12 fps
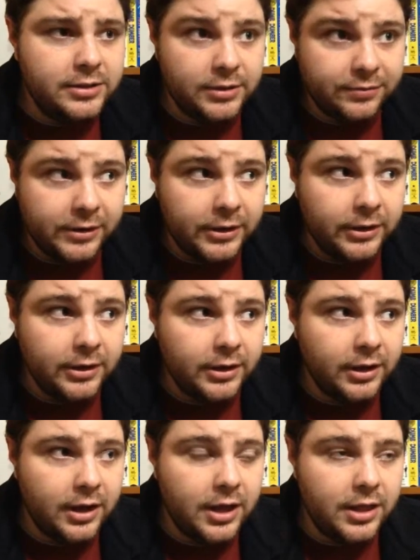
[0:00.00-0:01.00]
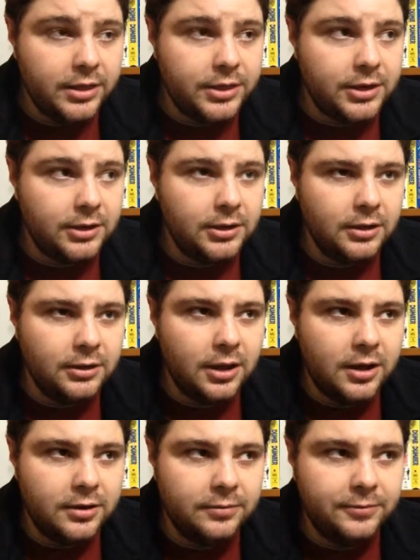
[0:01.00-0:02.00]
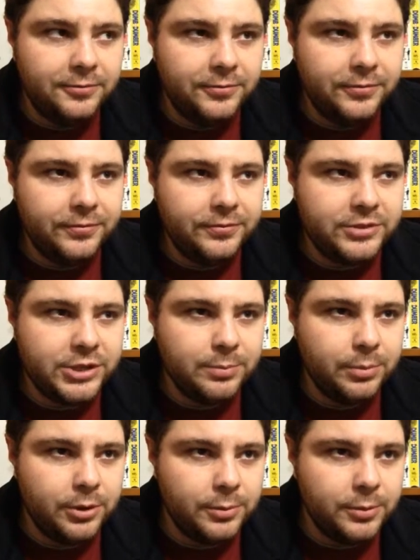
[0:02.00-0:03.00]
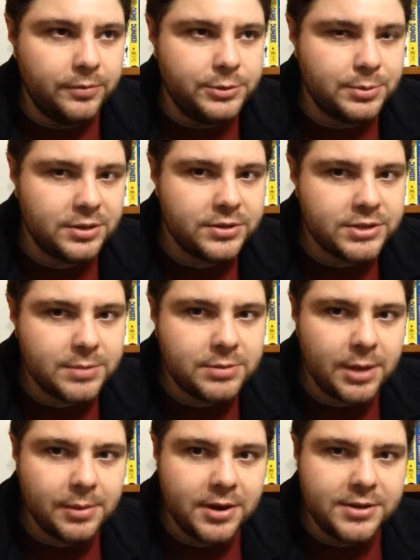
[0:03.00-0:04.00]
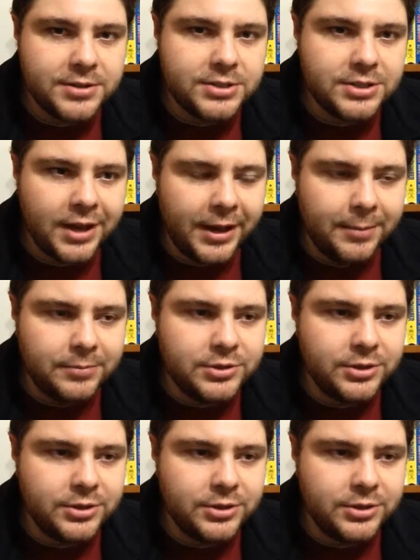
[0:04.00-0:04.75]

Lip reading: different than a lot of Tim Burton movies, but at the same time, kind of the same.